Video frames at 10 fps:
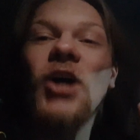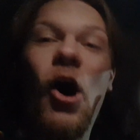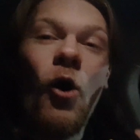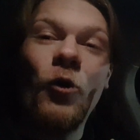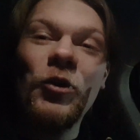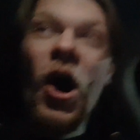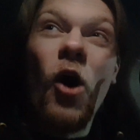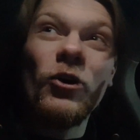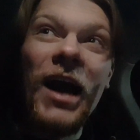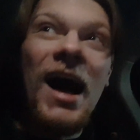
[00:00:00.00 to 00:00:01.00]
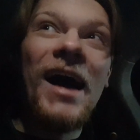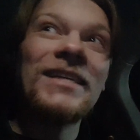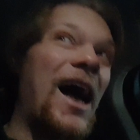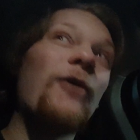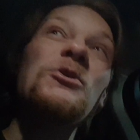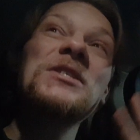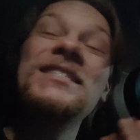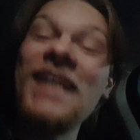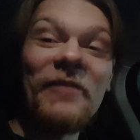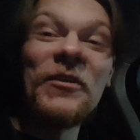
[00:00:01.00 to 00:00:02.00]
Oh no, guys, I was
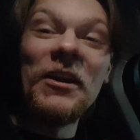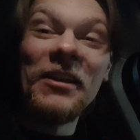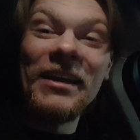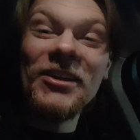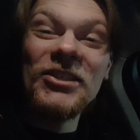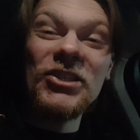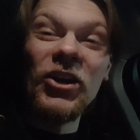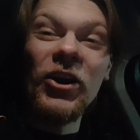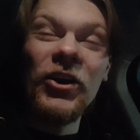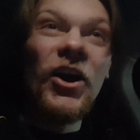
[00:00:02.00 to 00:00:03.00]
definitely concerned.